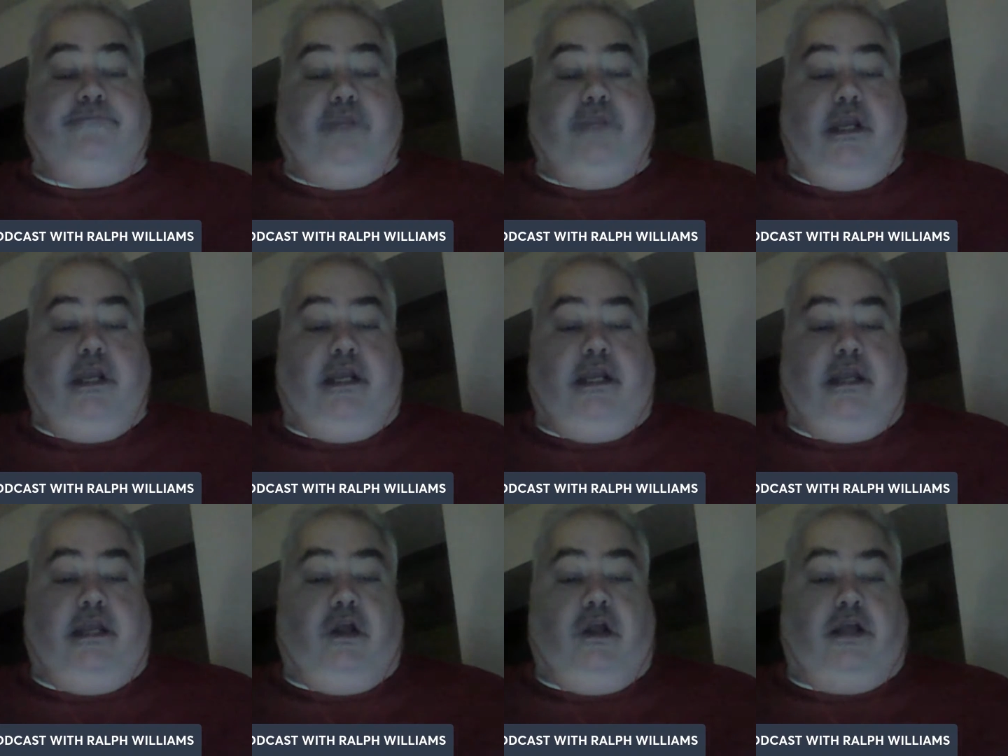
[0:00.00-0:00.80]
and
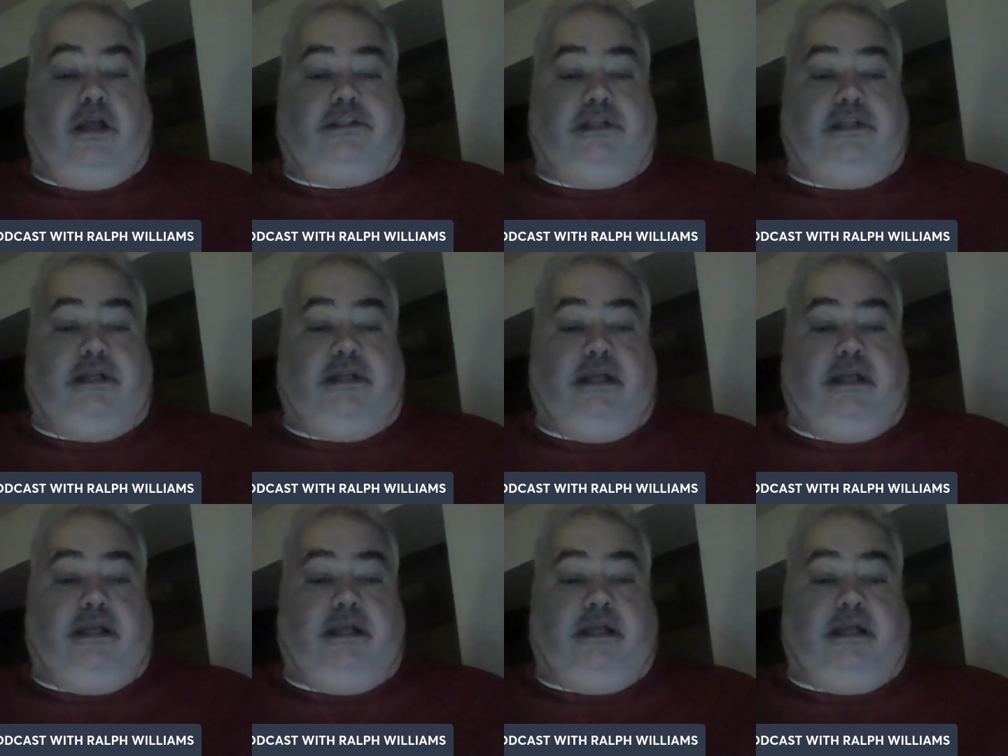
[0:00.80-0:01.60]
they lost in
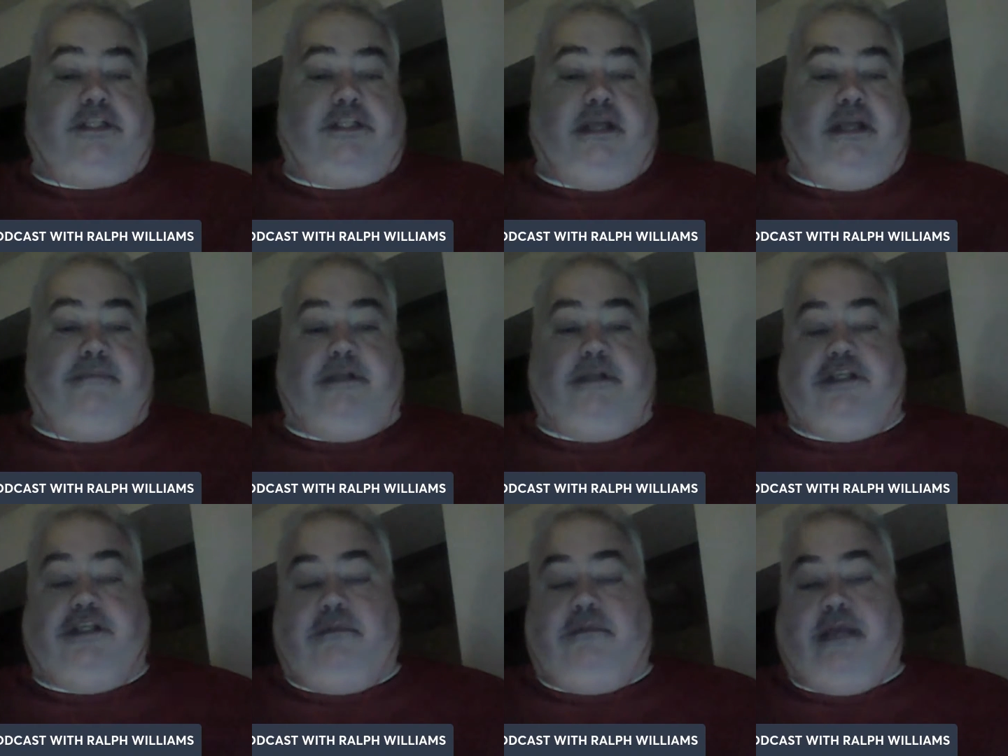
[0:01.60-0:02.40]
the
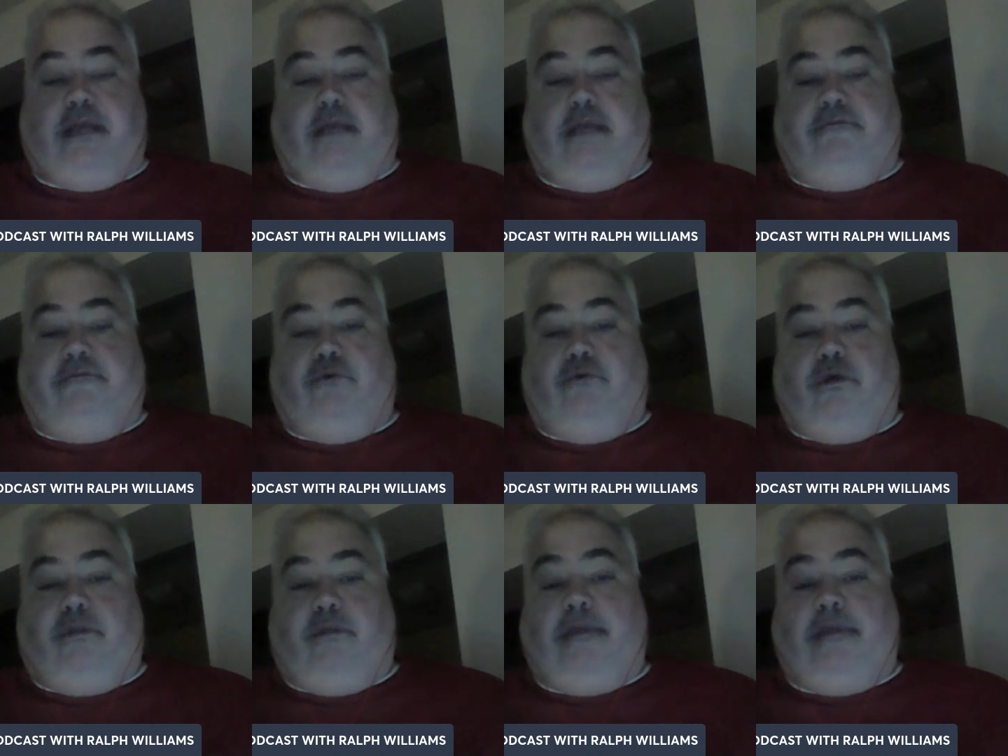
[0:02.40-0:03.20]
championship game
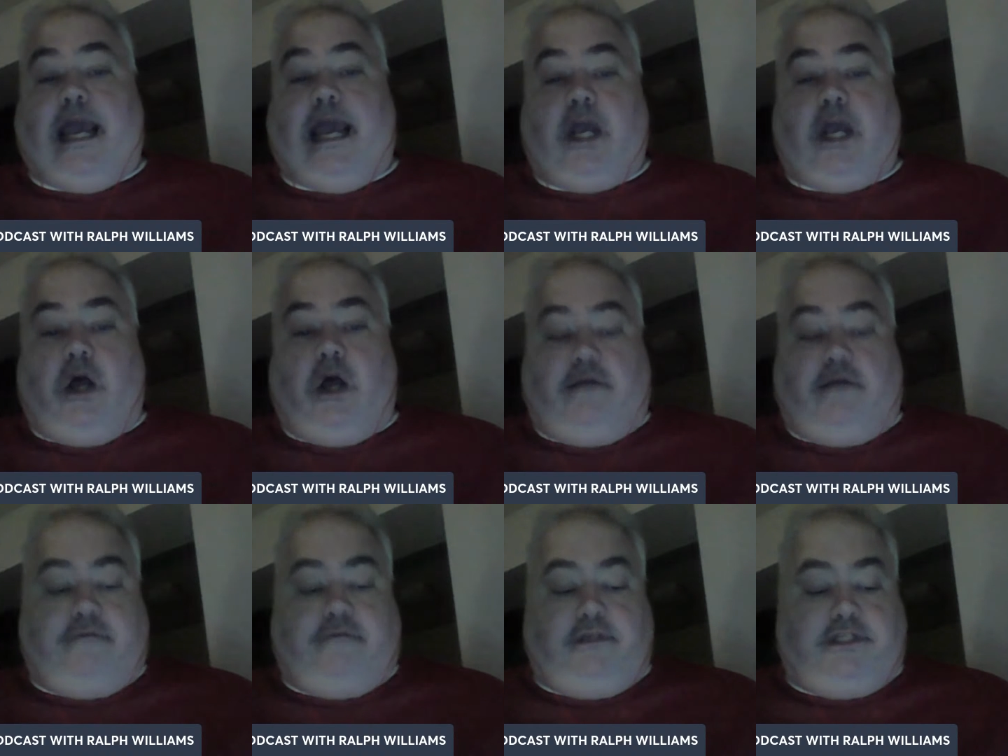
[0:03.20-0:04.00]
for the MAC
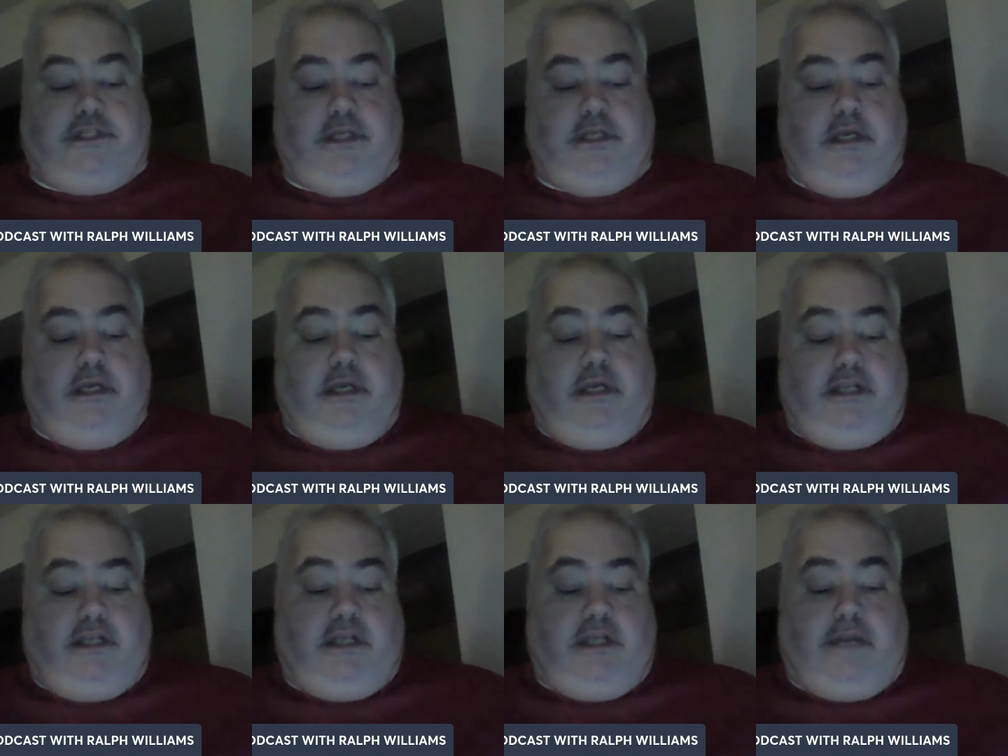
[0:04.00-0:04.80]
conference.
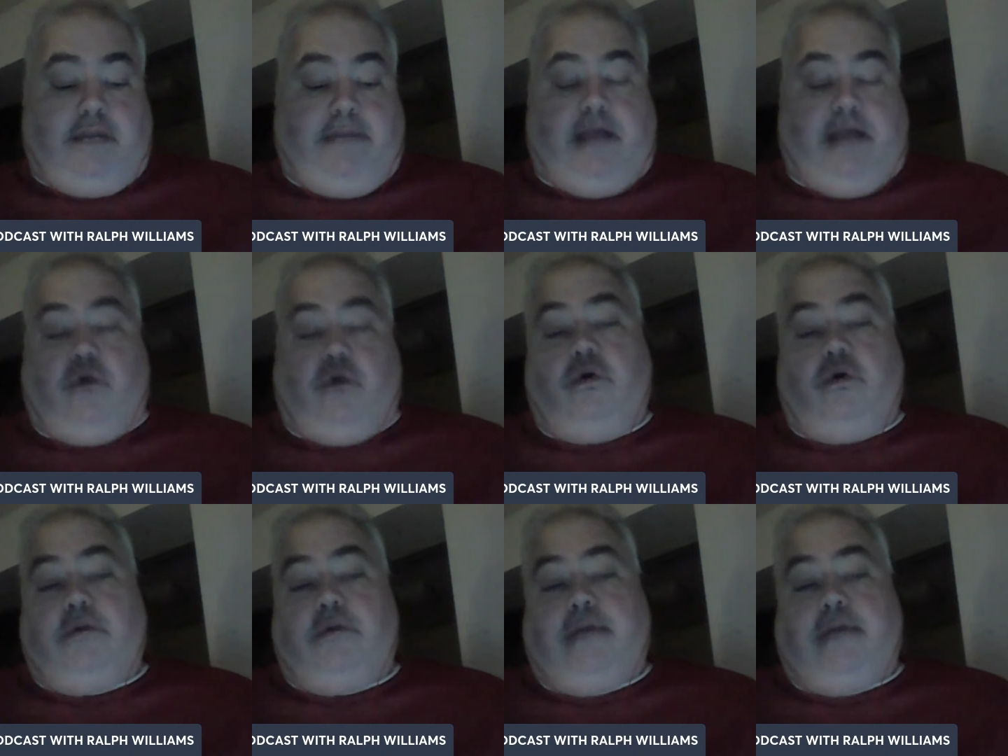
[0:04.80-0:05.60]
He's not a bad
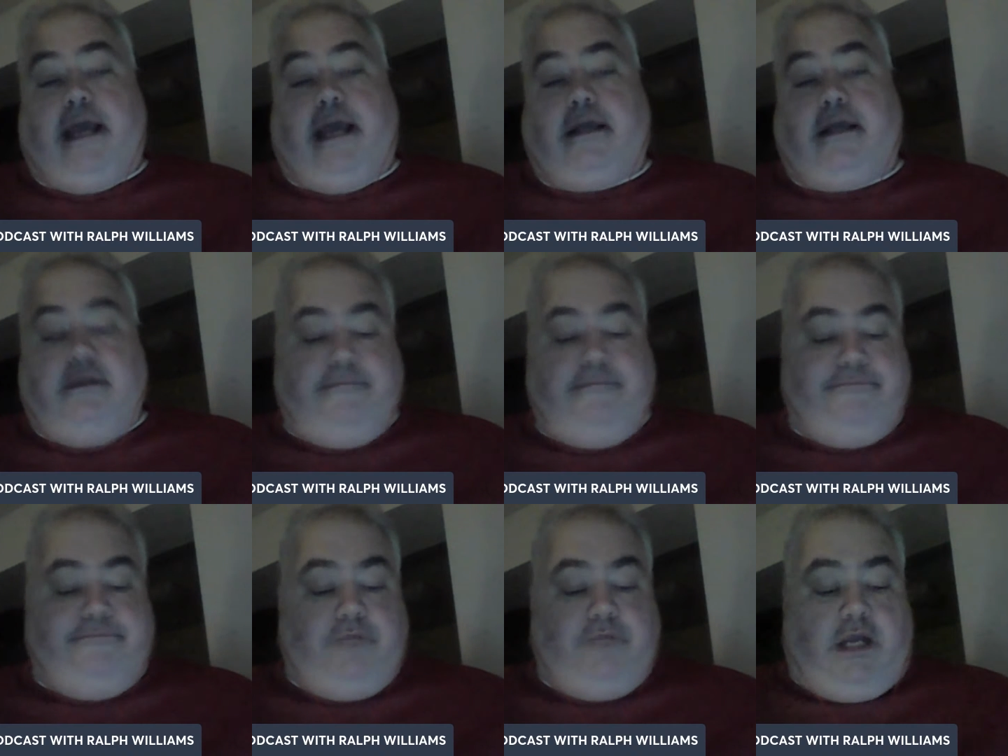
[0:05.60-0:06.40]
quarterback.
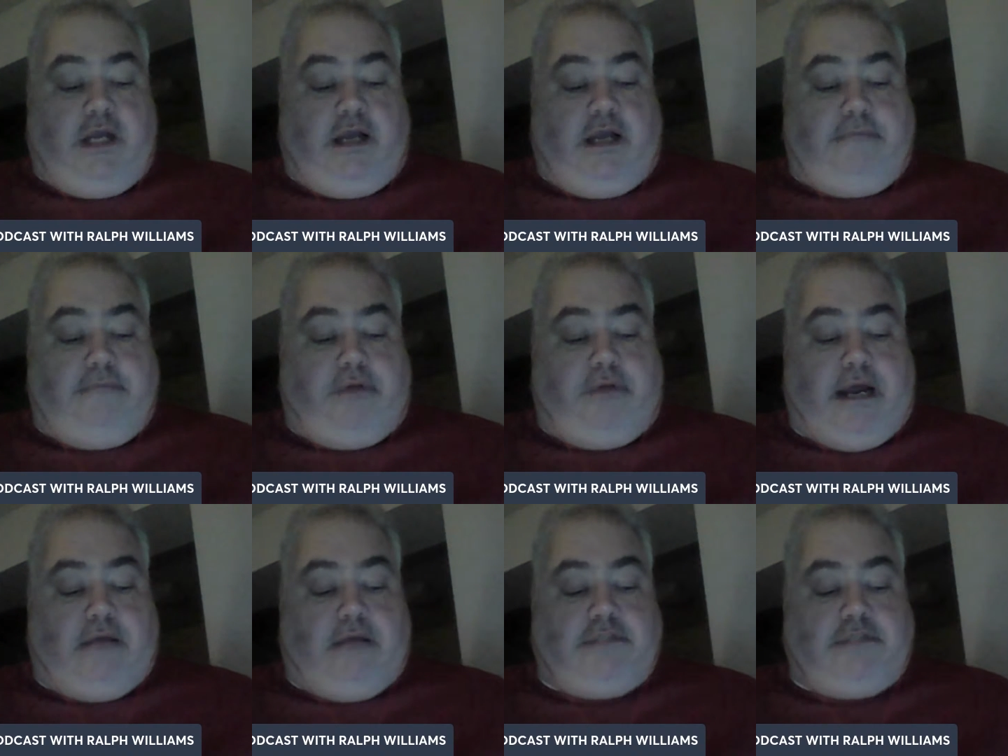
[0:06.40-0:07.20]

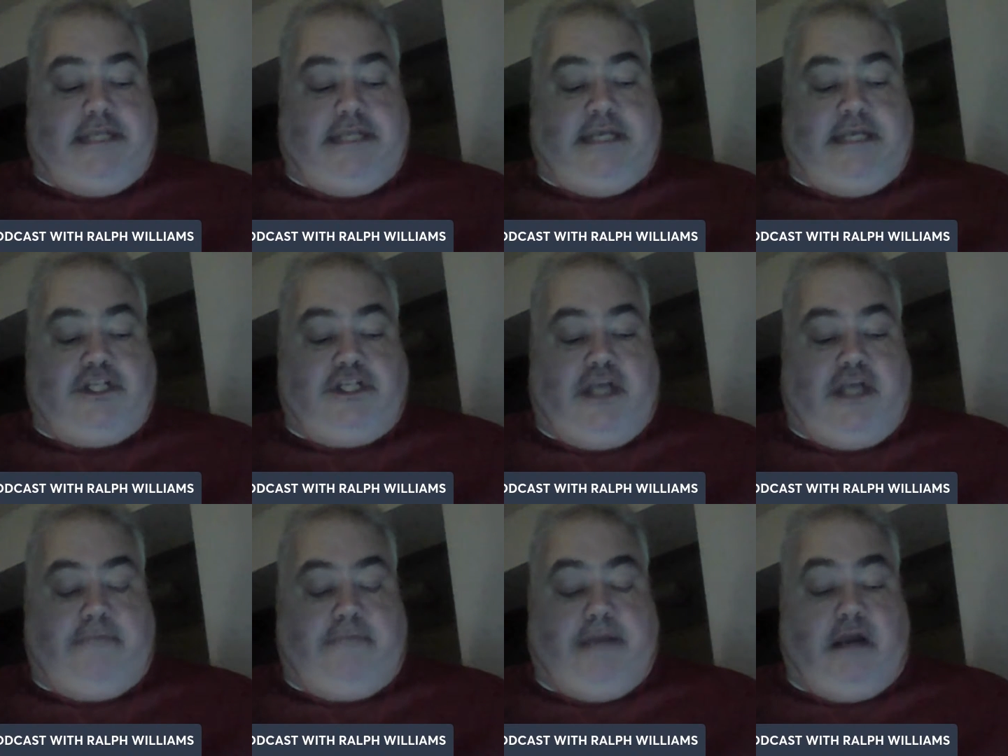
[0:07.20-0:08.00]
Browns,
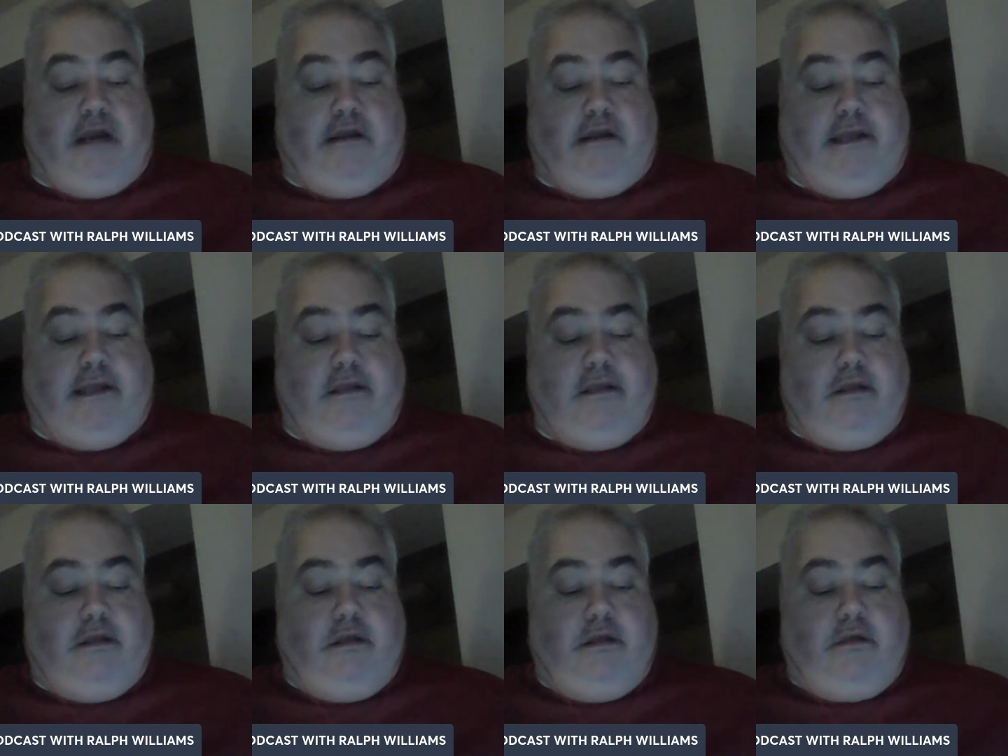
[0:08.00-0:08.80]
E.J. Perry,
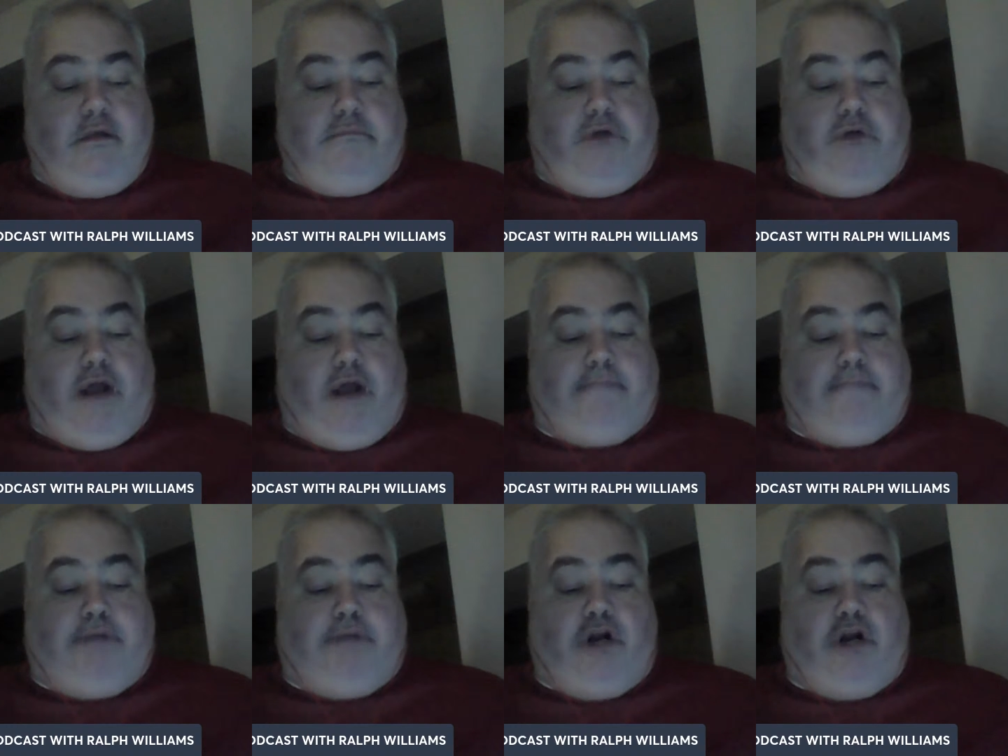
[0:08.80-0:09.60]

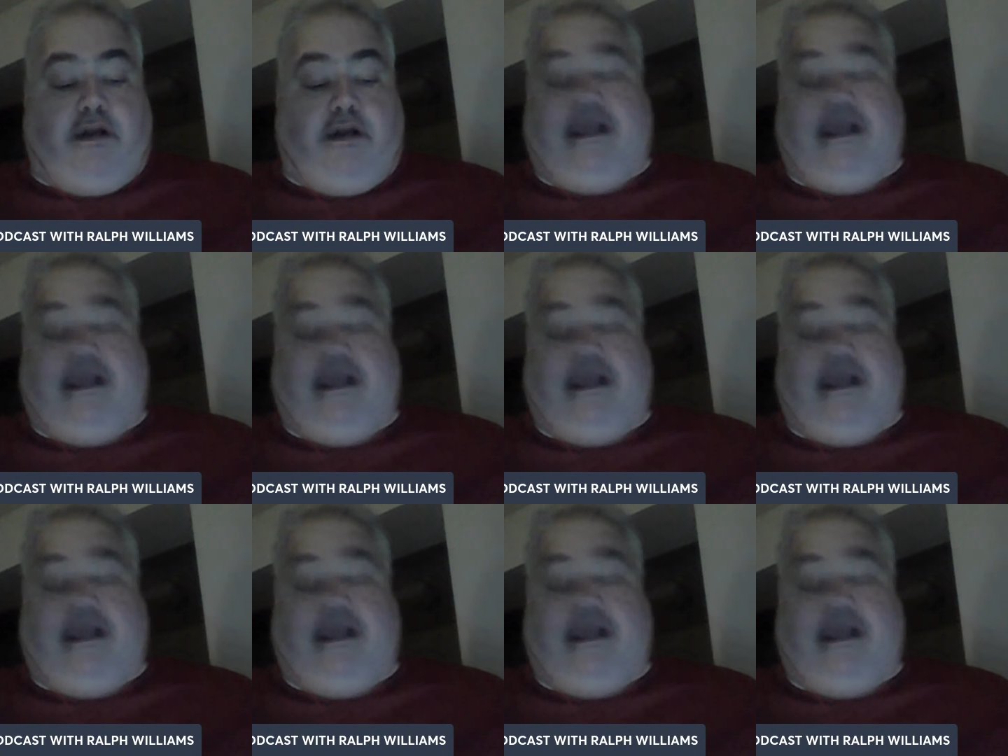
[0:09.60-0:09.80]
Brock Purdy,